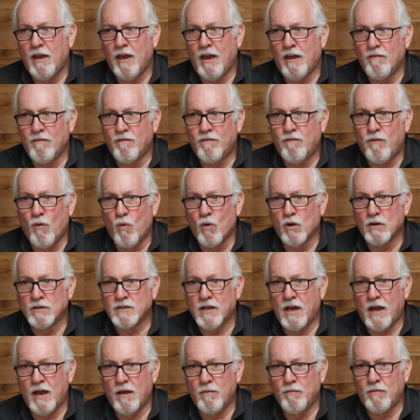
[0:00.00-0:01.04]
and 4
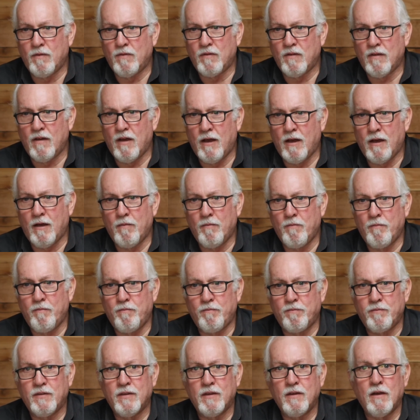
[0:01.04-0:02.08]
times
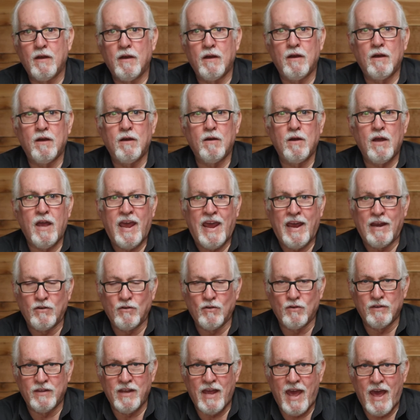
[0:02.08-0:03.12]

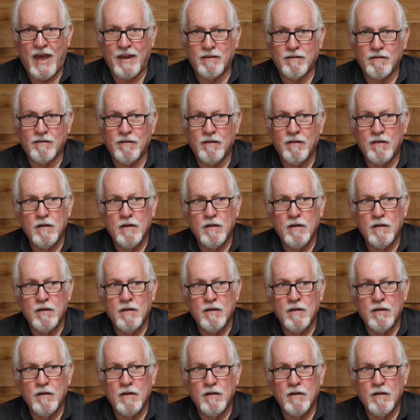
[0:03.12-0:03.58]
annual net.